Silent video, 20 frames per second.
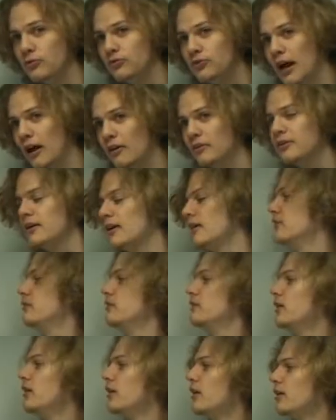down again,
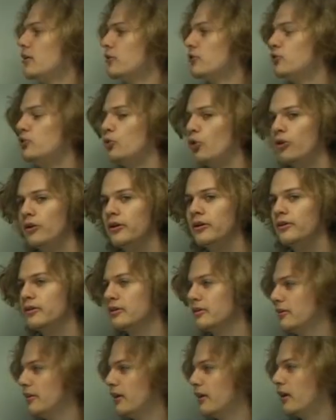
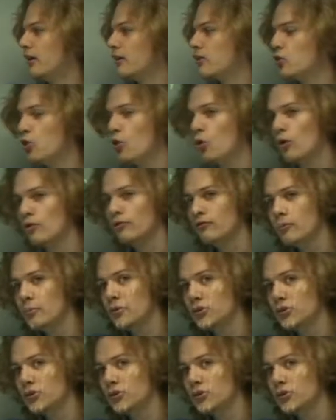drawing a chord from the